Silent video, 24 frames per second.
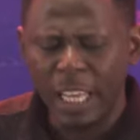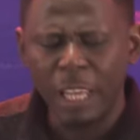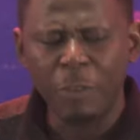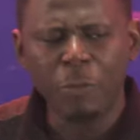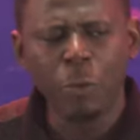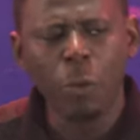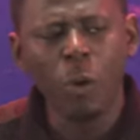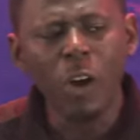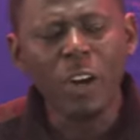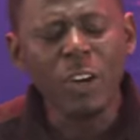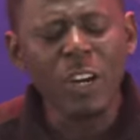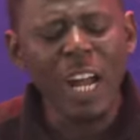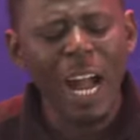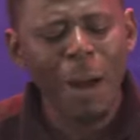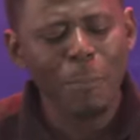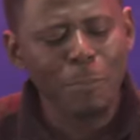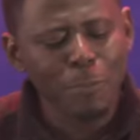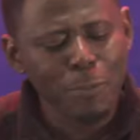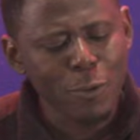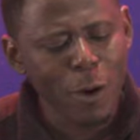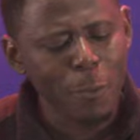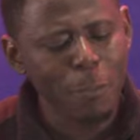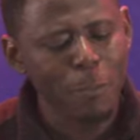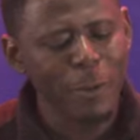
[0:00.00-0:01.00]
If you want to
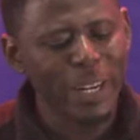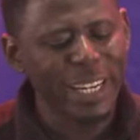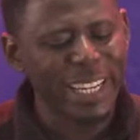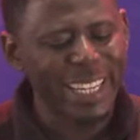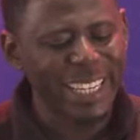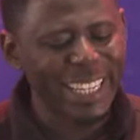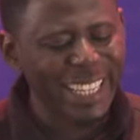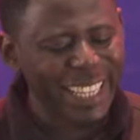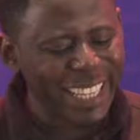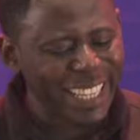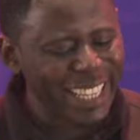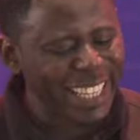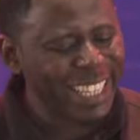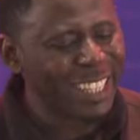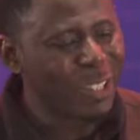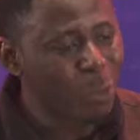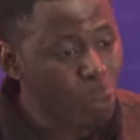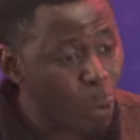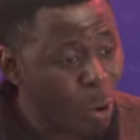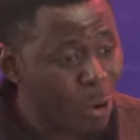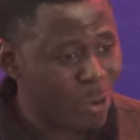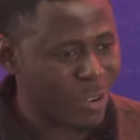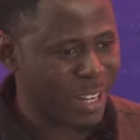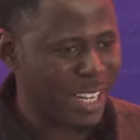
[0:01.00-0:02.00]
appropriately
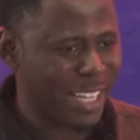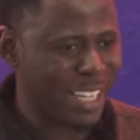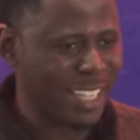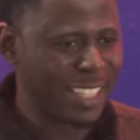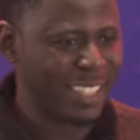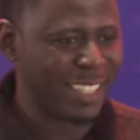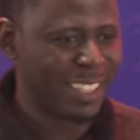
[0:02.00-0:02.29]
kill worry,